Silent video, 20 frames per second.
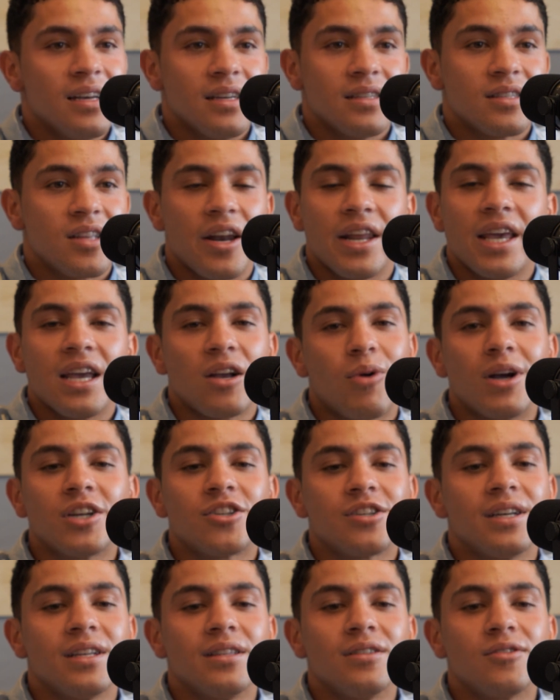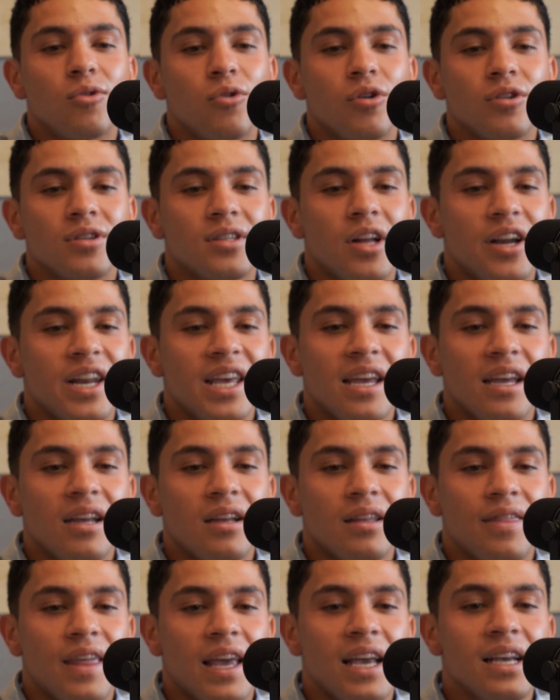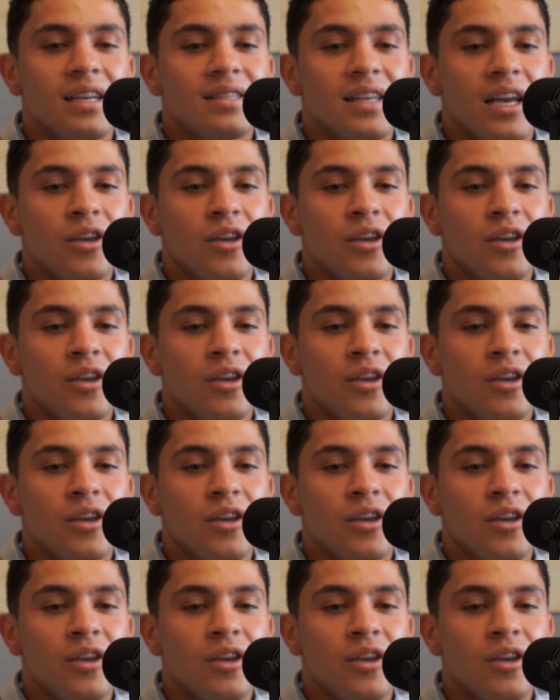studying questions or studying things